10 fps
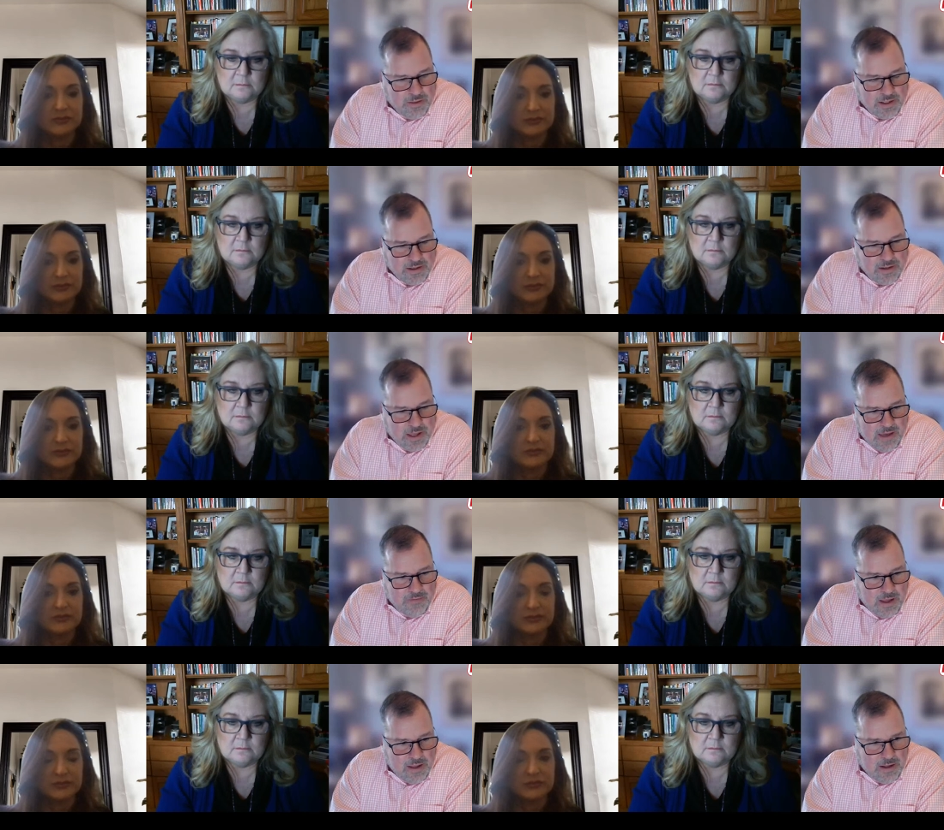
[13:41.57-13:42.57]
Speaker 1: and the things that they
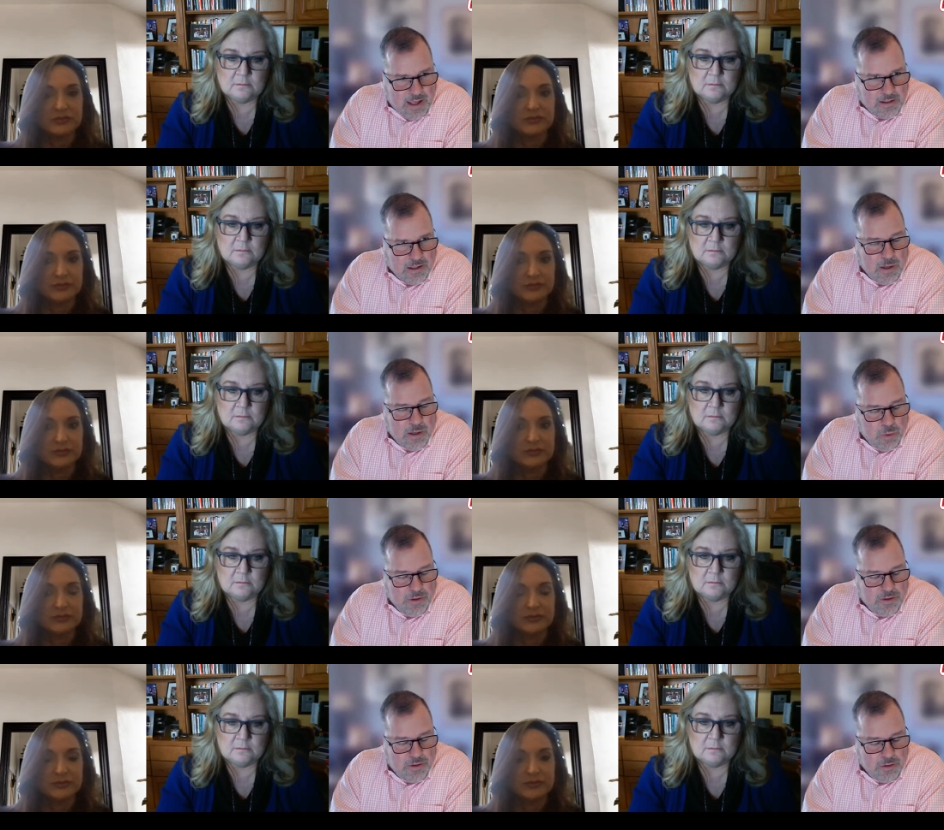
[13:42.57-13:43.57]
have that uh, had to come up
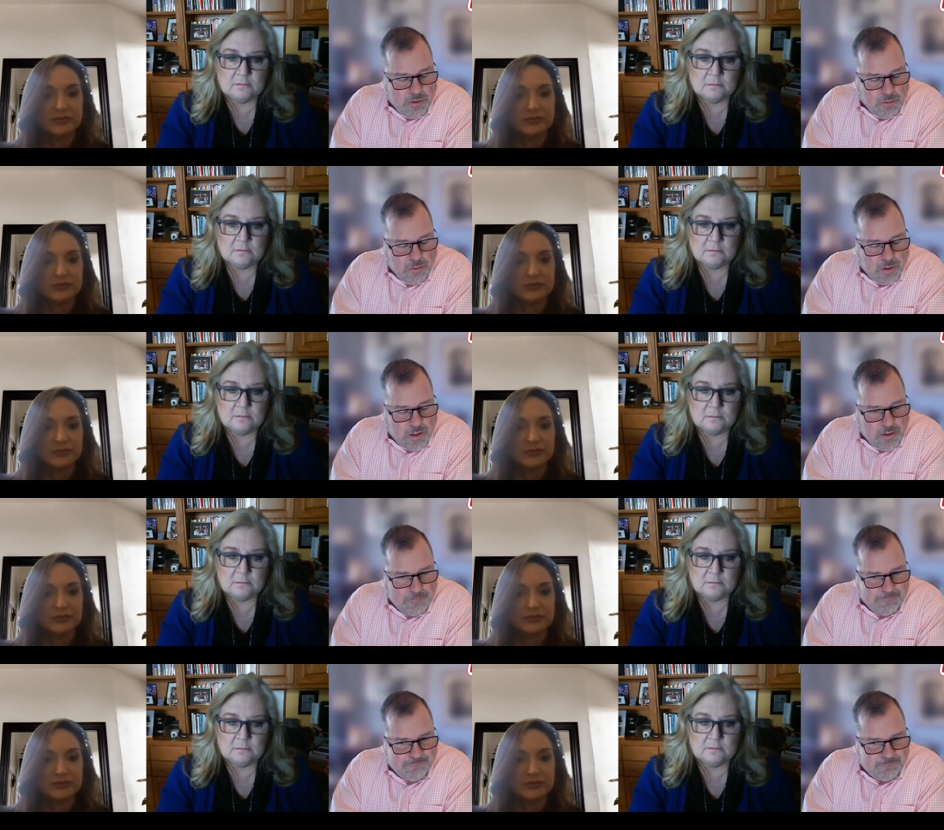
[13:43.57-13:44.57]
with to
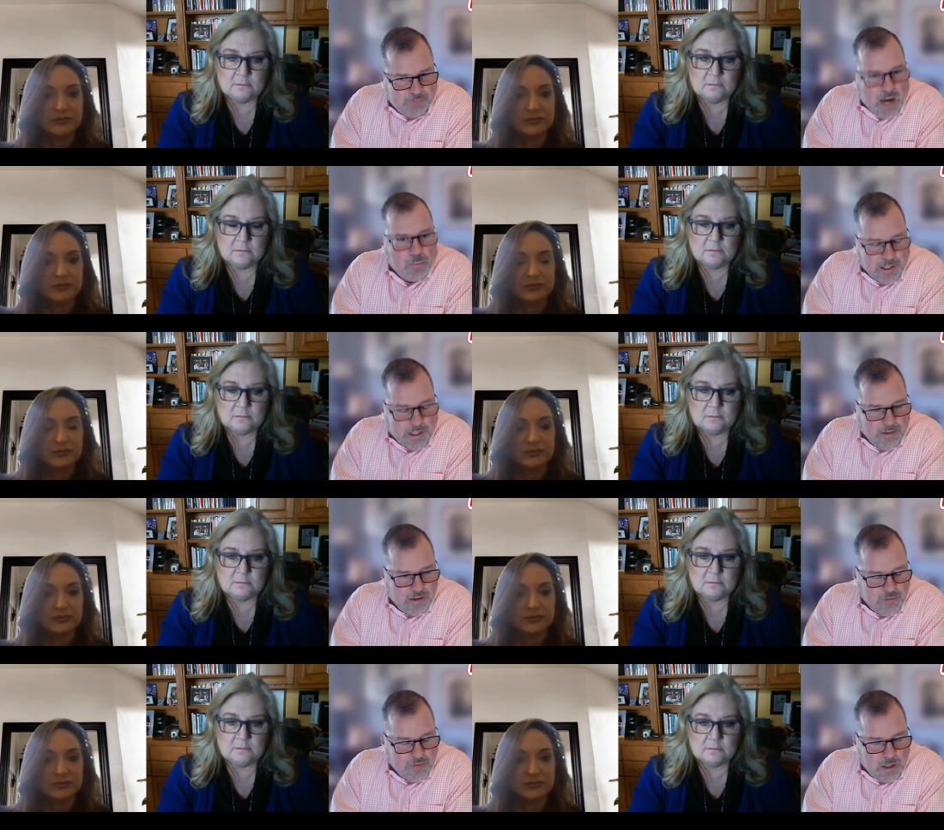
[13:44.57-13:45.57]
um, operate
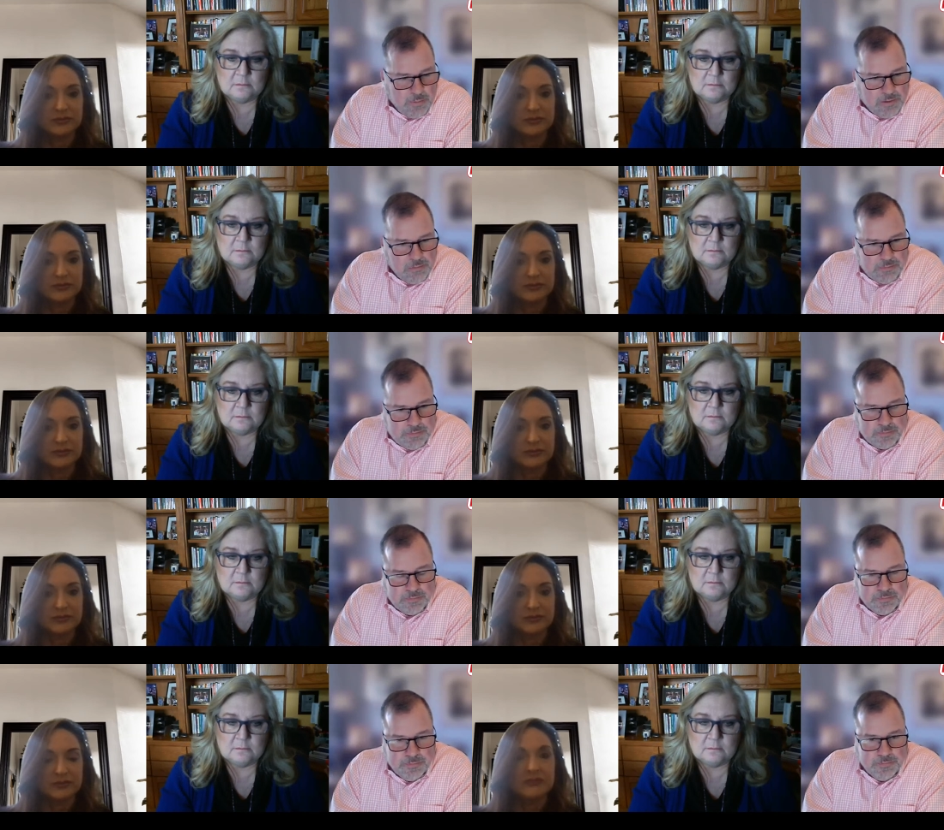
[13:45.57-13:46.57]
in this environment.
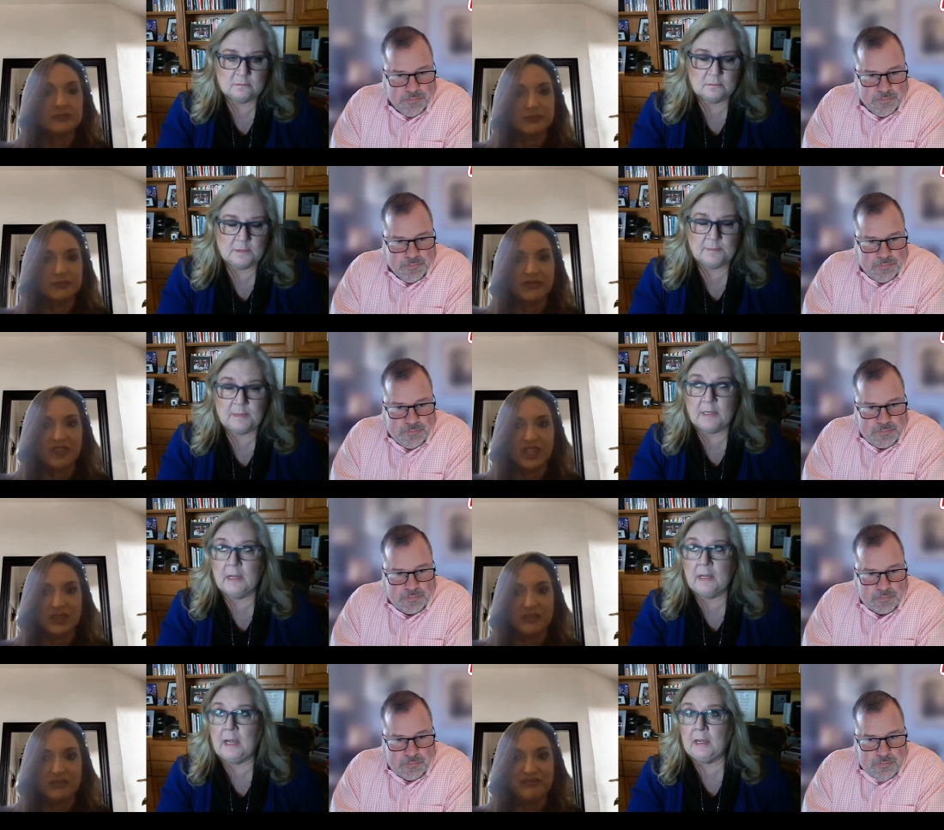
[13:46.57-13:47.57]
Speaker 2: I,
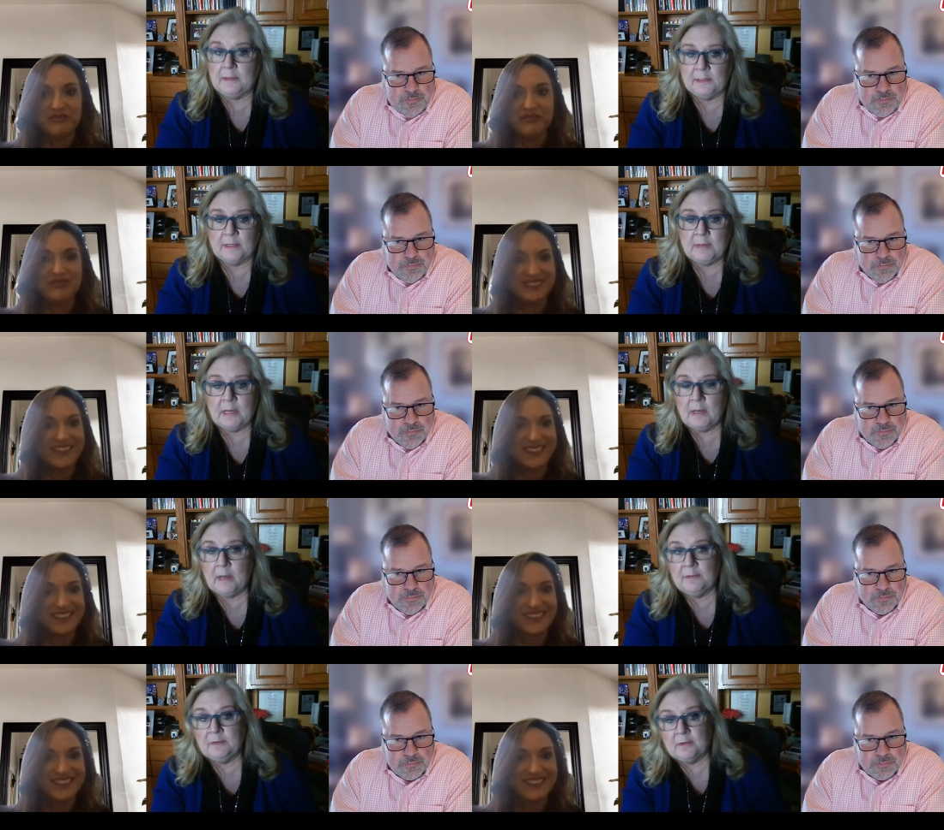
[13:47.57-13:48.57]
I, yeah, I,
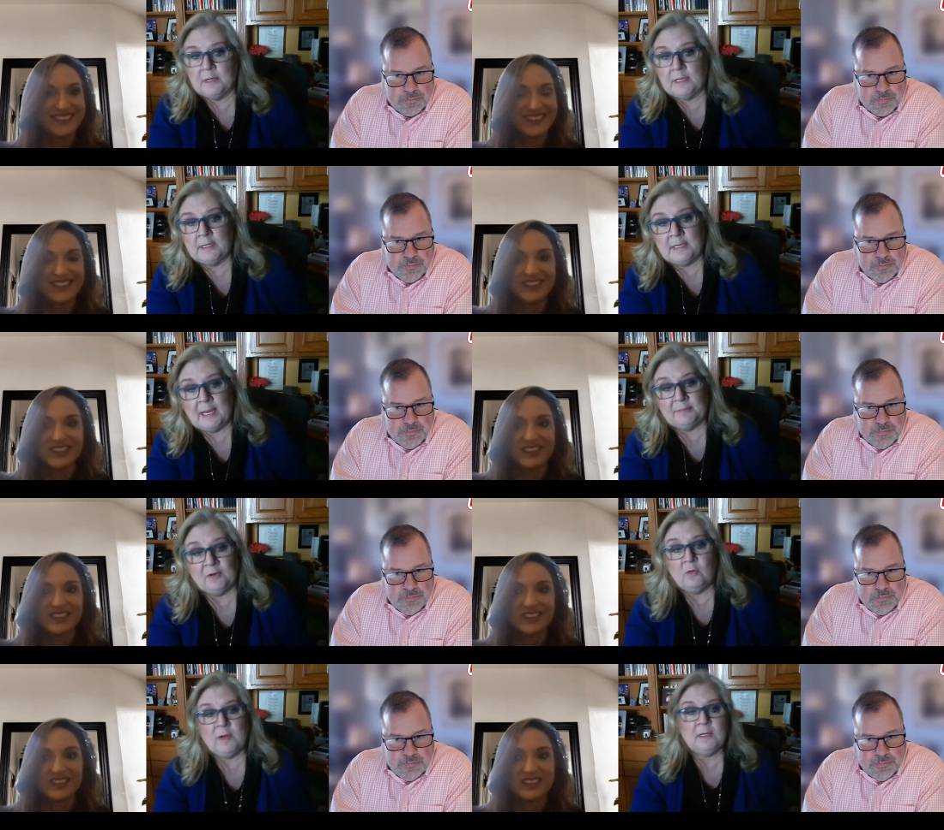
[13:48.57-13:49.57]
I, would agree.
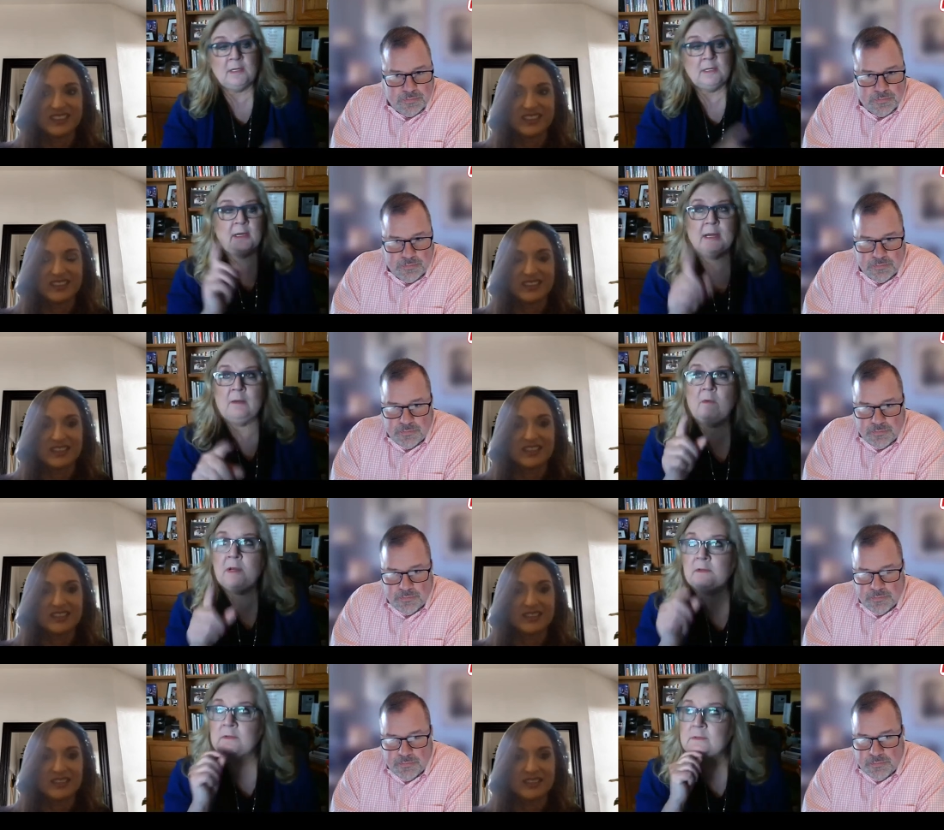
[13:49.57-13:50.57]
Adapt quickly, and I
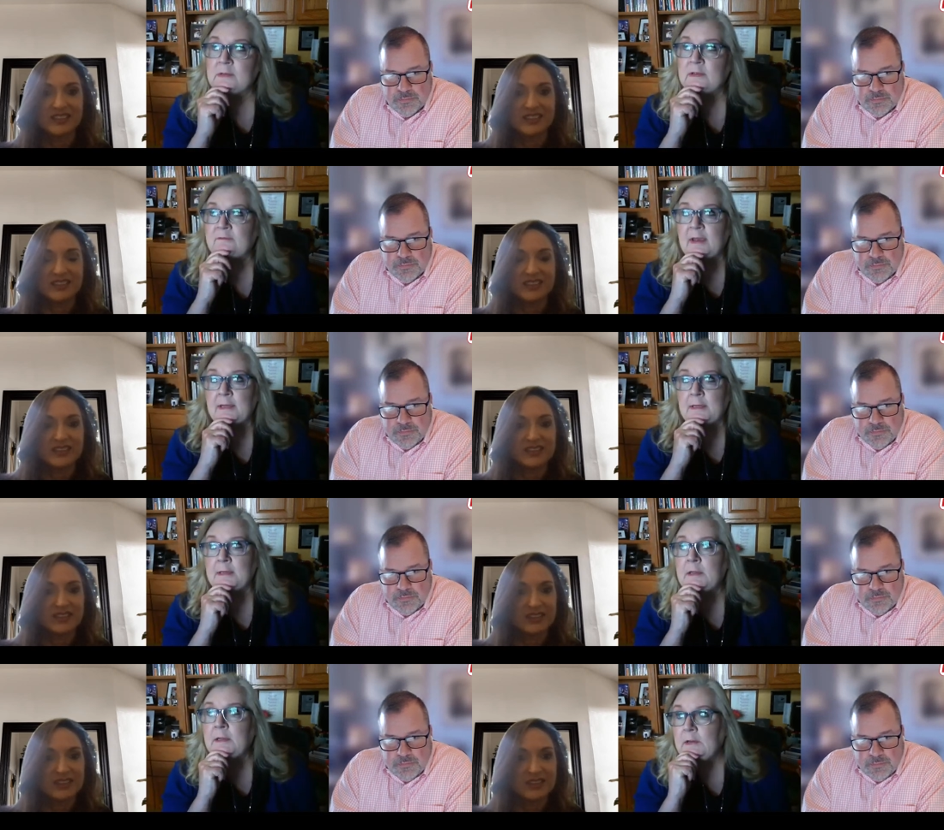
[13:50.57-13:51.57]
want to just give
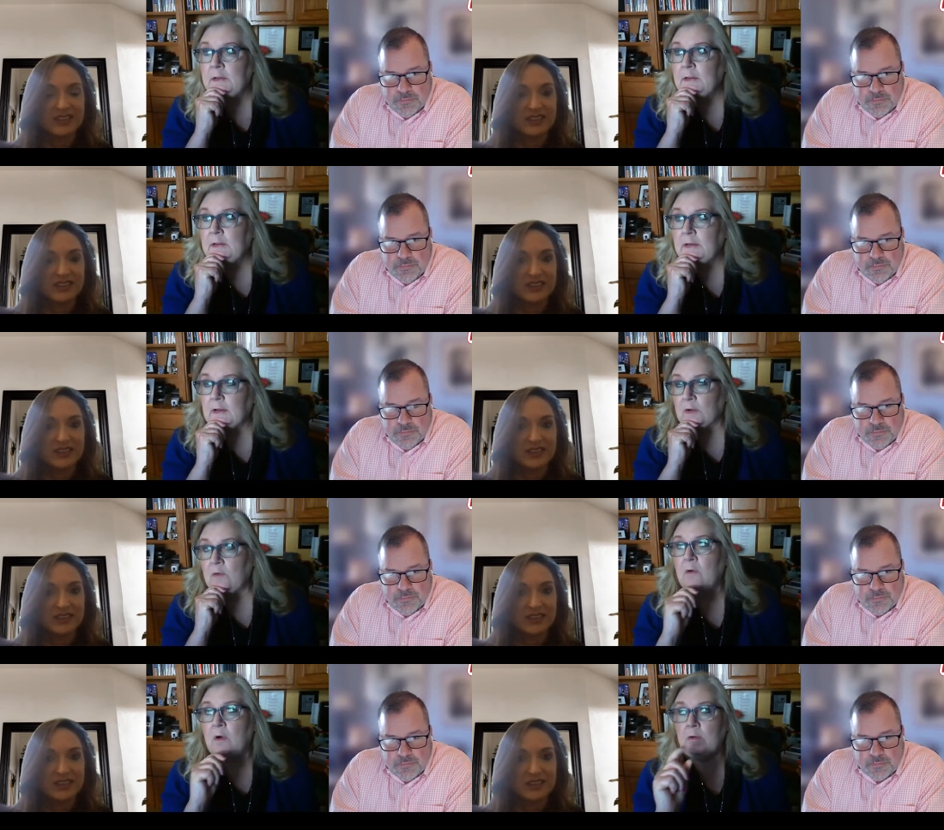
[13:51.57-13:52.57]
a not
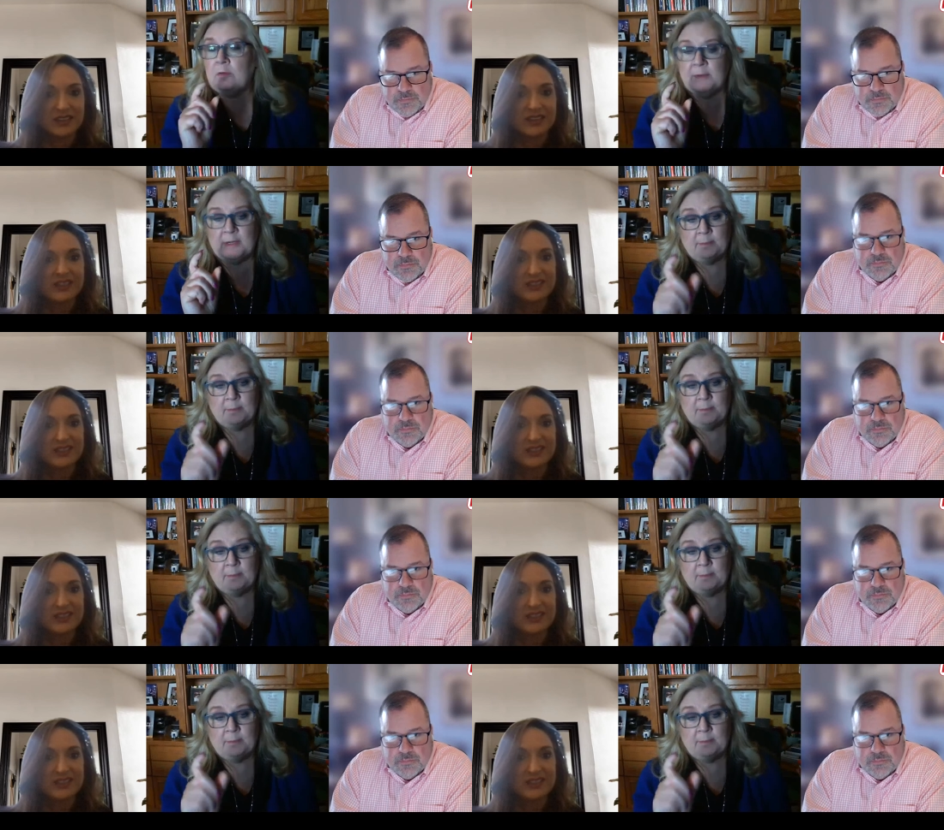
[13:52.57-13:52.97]
a quote